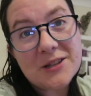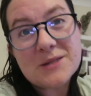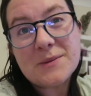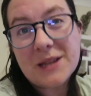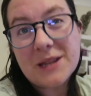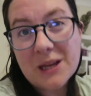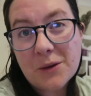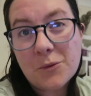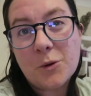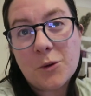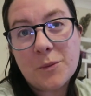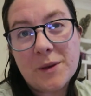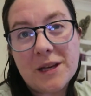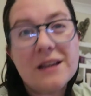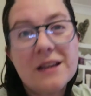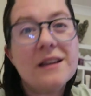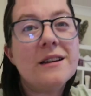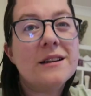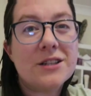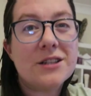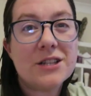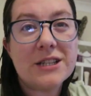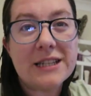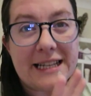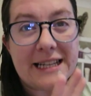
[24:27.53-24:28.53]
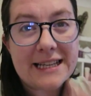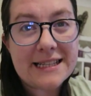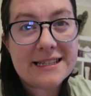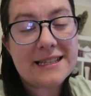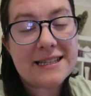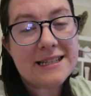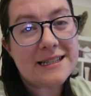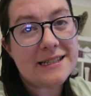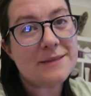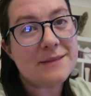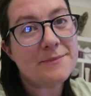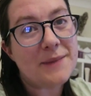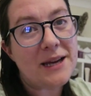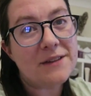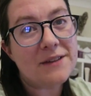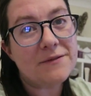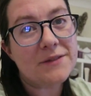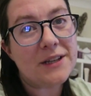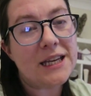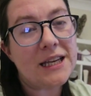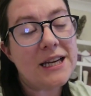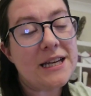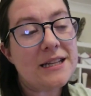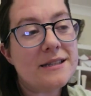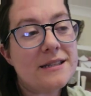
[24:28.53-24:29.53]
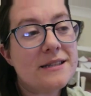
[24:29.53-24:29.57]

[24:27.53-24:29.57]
but they will be listed as made for kids,